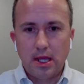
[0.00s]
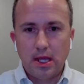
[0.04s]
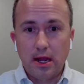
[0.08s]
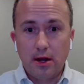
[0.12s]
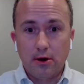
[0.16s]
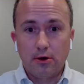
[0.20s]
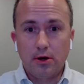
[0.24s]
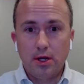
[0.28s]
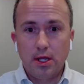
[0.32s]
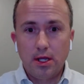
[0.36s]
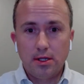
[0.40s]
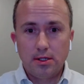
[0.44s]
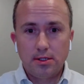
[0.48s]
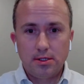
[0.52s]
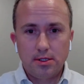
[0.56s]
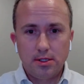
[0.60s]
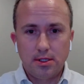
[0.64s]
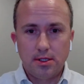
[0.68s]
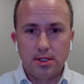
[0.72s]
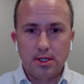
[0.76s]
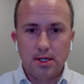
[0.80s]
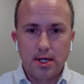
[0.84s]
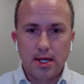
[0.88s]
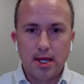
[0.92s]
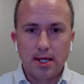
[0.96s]
area to
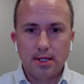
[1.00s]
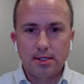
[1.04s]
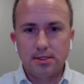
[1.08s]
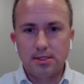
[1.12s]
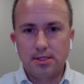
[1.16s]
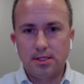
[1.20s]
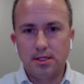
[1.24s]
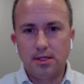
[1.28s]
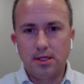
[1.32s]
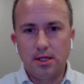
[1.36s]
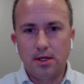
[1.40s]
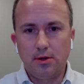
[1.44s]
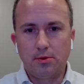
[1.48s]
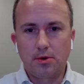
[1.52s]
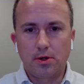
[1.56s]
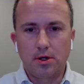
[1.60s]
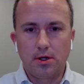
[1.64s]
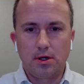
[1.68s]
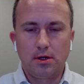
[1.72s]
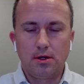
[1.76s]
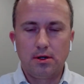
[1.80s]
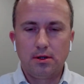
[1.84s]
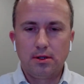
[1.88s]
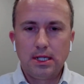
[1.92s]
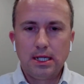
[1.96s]
the next, and they
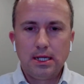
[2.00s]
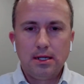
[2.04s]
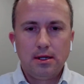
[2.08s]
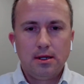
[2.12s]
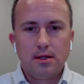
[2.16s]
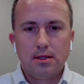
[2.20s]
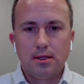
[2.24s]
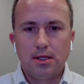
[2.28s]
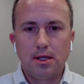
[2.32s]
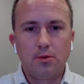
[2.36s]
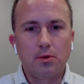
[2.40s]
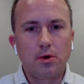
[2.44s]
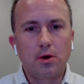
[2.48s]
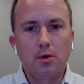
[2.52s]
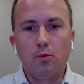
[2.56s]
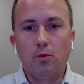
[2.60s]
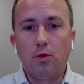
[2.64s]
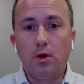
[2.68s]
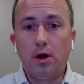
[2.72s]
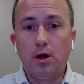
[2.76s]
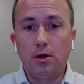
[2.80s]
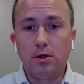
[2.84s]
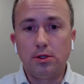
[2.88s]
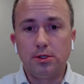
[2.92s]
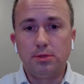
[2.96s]
weren't
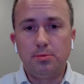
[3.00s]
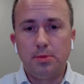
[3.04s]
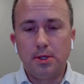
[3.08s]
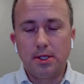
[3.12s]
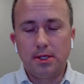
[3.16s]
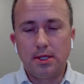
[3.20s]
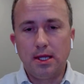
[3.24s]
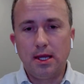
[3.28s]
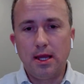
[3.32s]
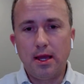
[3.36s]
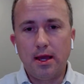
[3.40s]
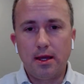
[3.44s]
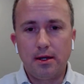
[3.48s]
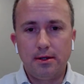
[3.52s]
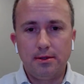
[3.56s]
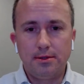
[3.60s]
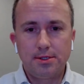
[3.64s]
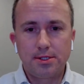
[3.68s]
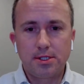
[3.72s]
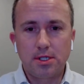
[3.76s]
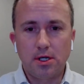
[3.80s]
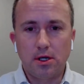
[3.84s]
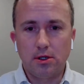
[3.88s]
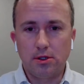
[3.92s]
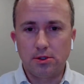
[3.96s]
walled, but they had
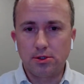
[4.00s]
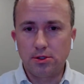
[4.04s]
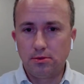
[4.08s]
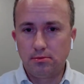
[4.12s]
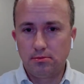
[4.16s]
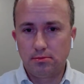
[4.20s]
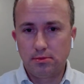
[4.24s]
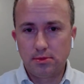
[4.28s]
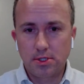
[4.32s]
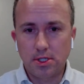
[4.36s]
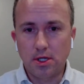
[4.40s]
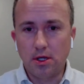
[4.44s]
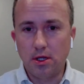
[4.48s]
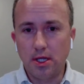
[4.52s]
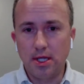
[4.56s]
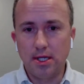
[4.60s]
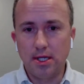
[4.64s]
tall